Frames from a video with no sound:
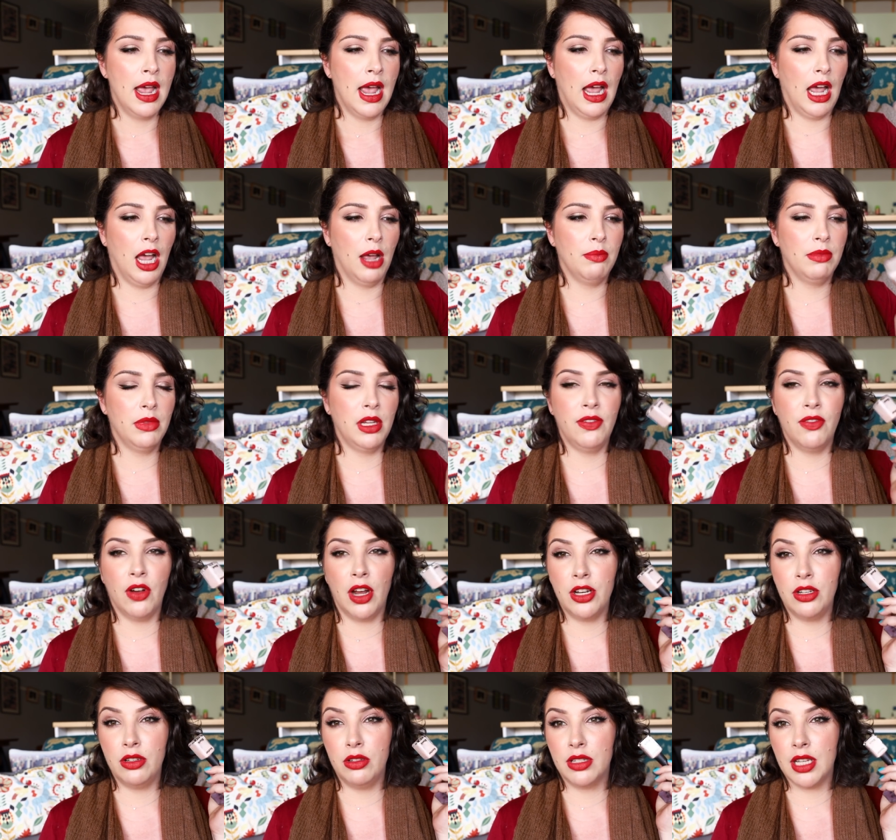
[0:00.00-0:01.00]

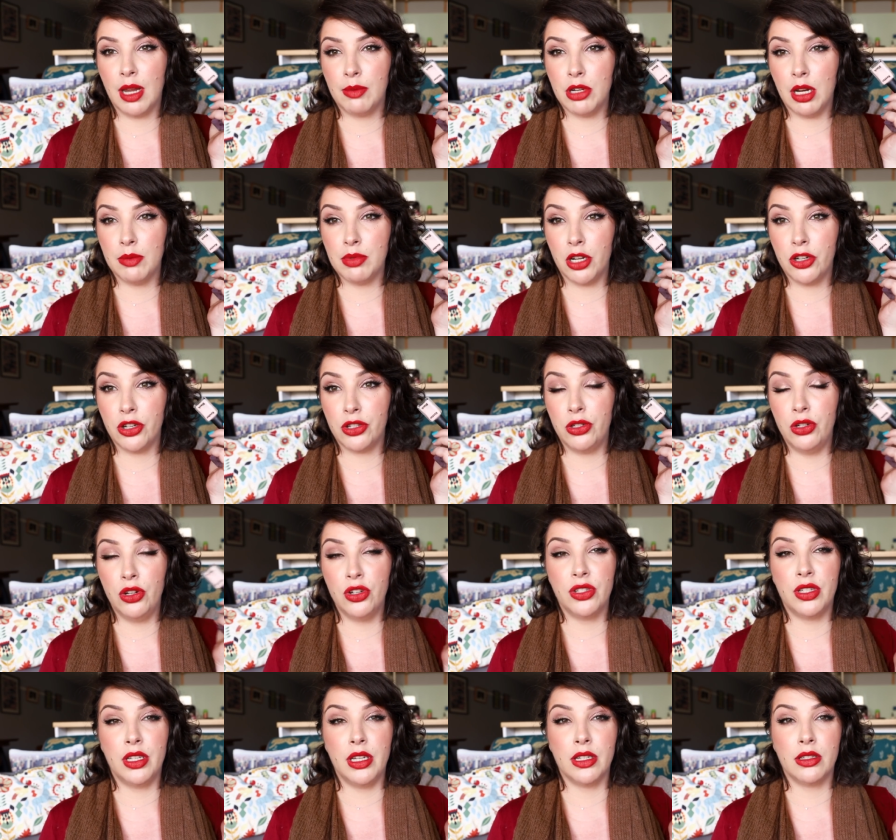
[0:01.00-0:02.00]
sometimes I just
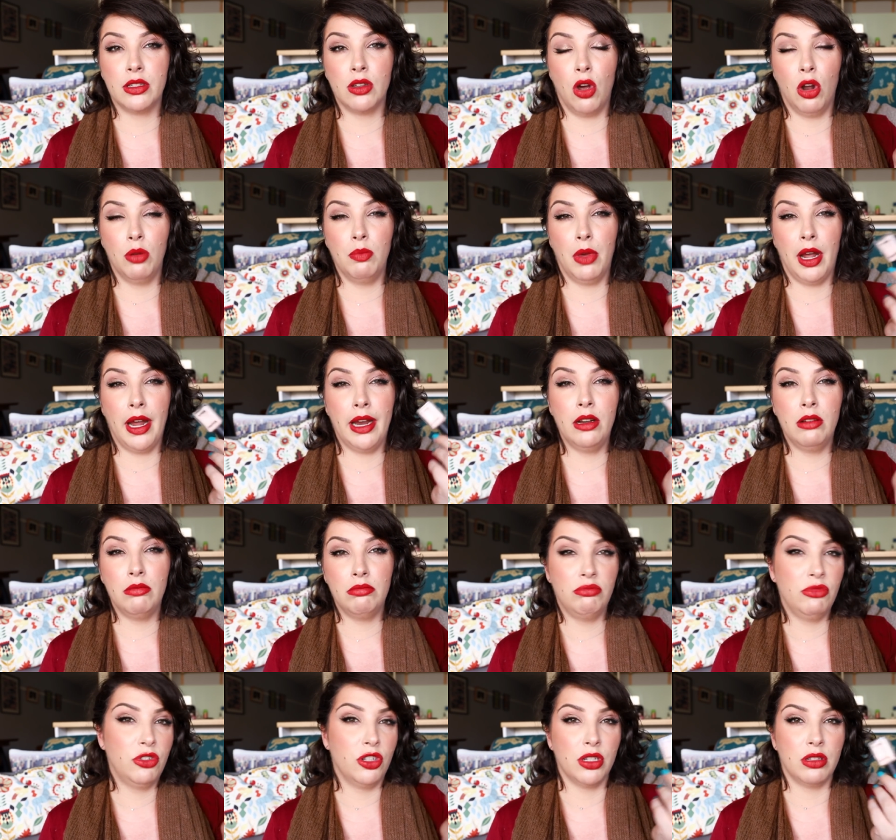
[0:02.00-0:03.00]
use this on my
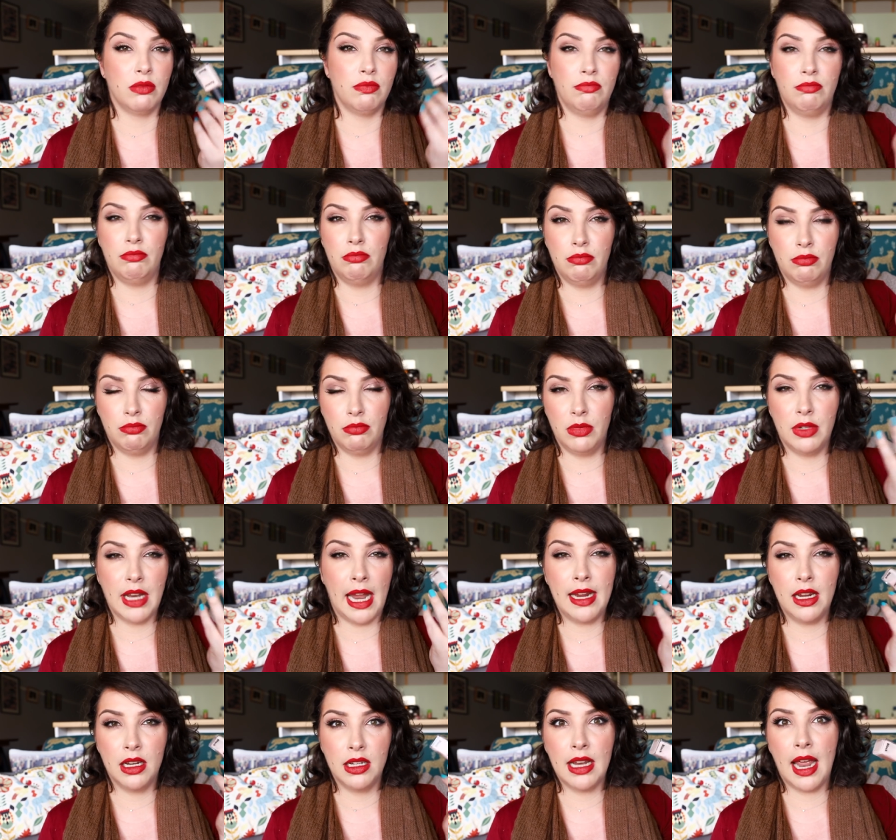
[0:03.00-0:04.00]
just
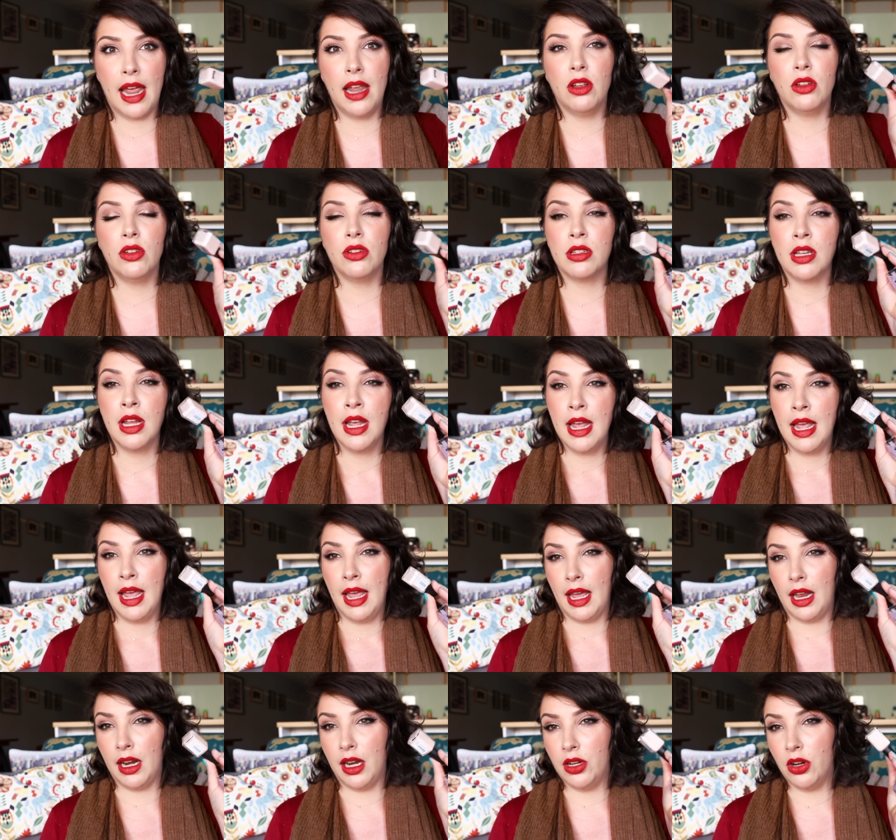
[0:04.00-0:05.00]
naked nails,
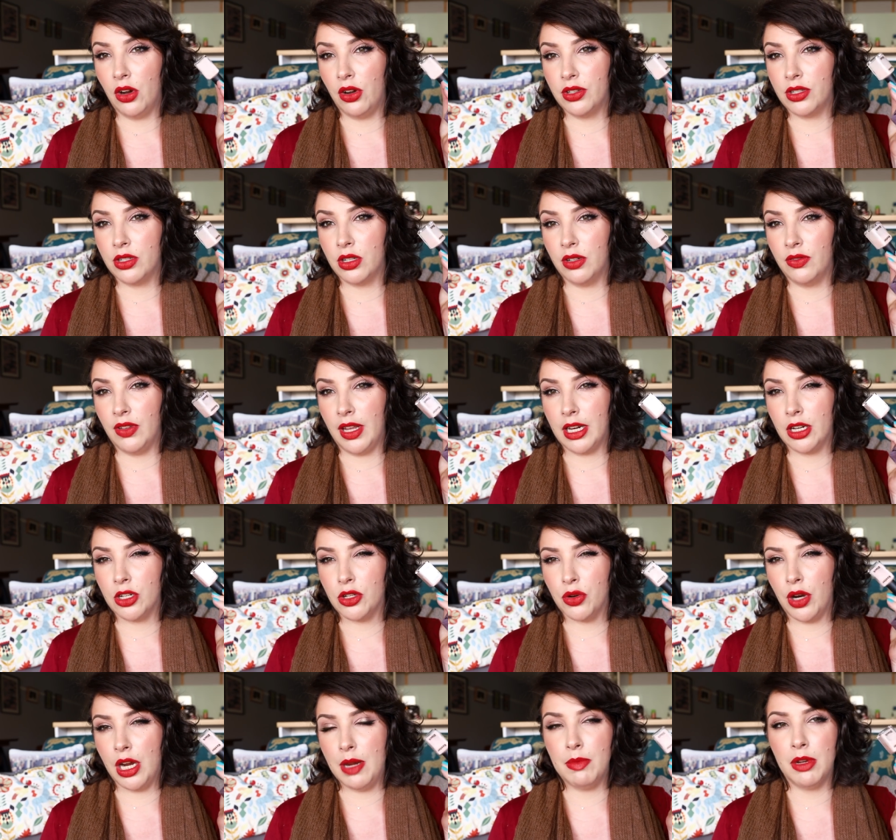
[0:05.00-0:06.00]
and I know it's sort of like a
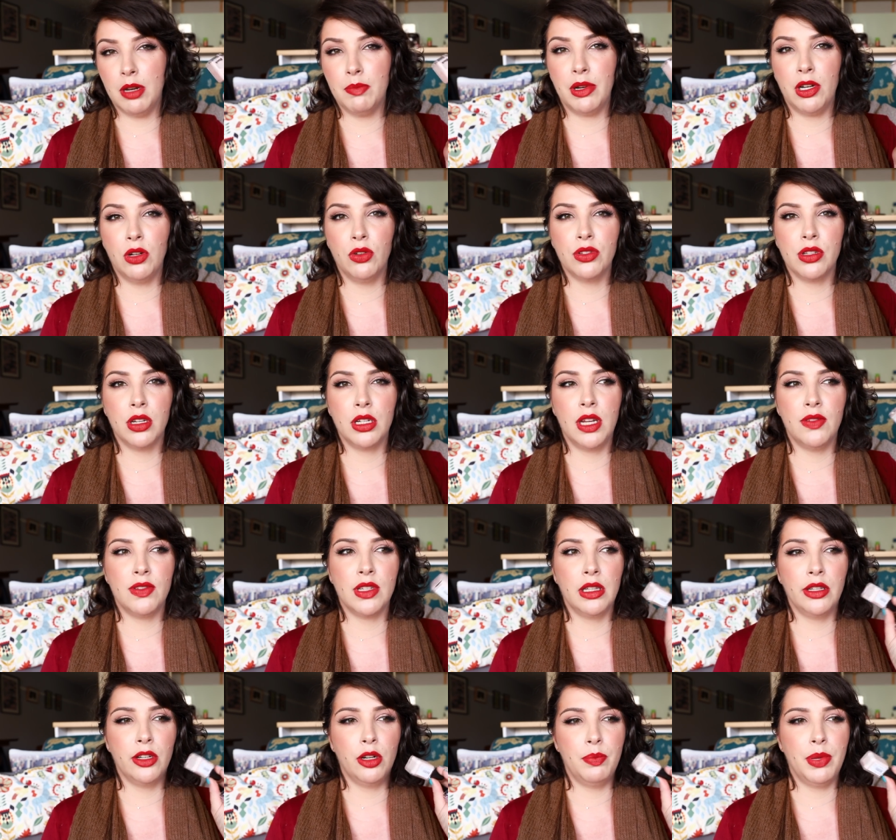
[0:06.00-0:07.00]
treatment, but it also gives
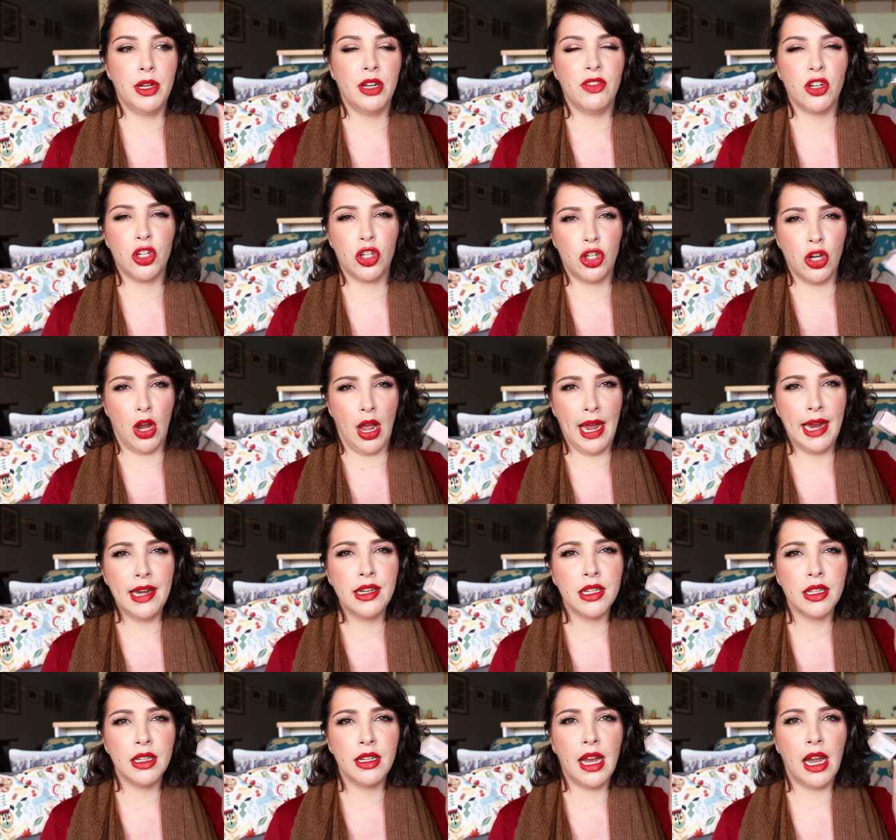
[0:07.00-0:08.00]
a little bit of a
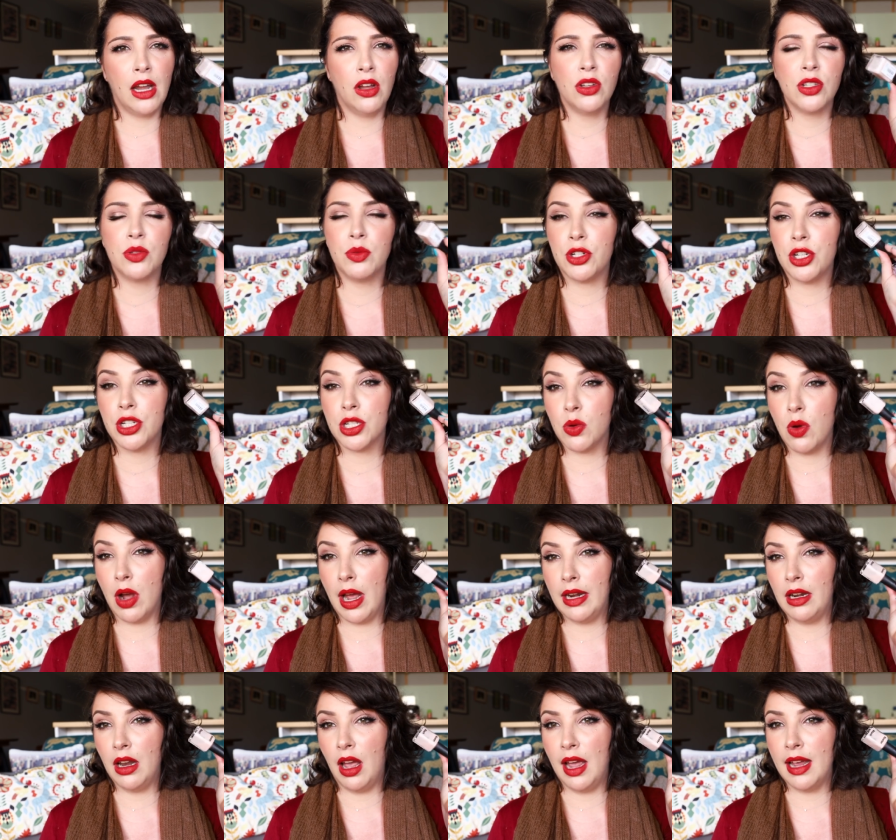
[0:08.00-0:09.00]
shine to the nails, which is
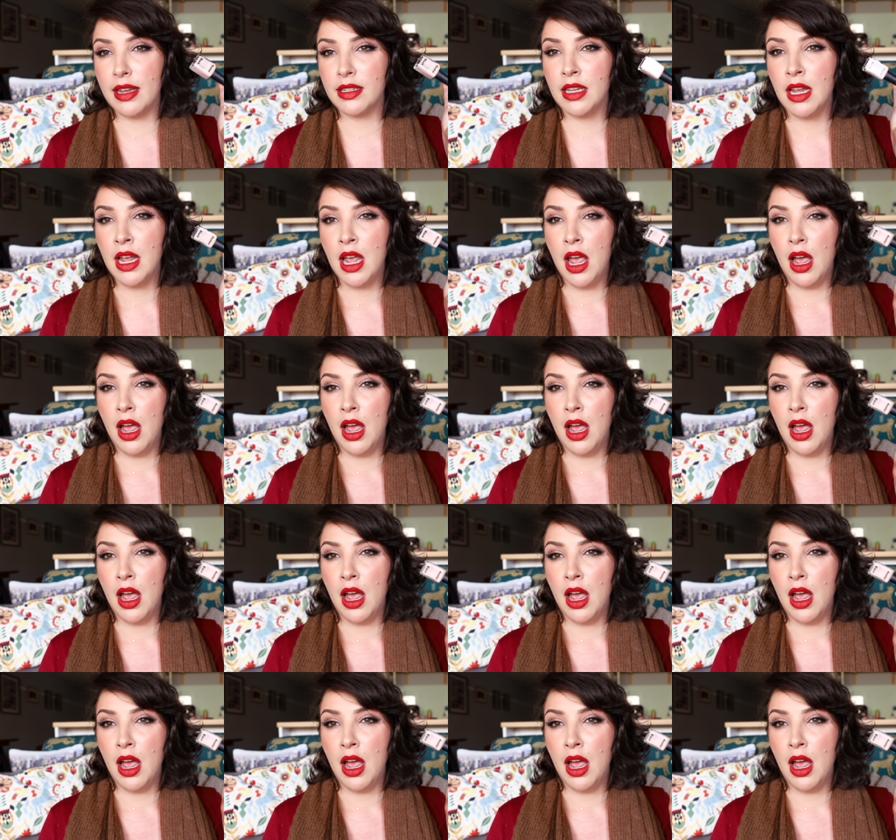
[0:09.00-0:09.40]
quite nice.